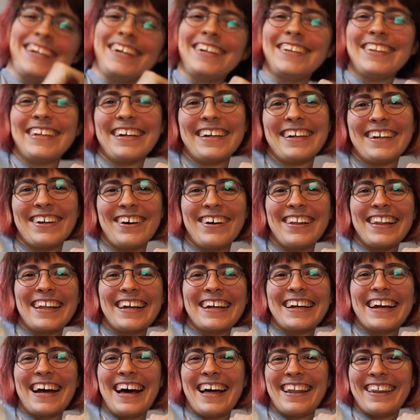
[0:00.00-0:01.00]
They're not
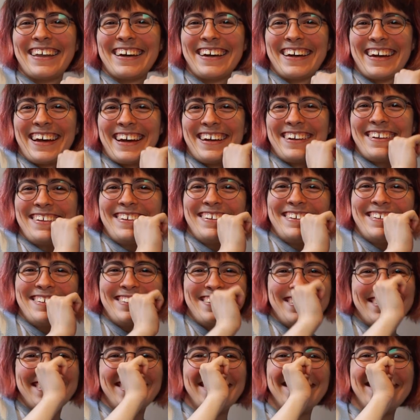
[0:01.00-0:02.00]
like other
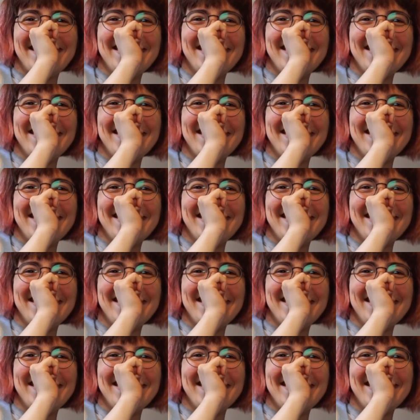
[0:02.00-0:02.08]
guys.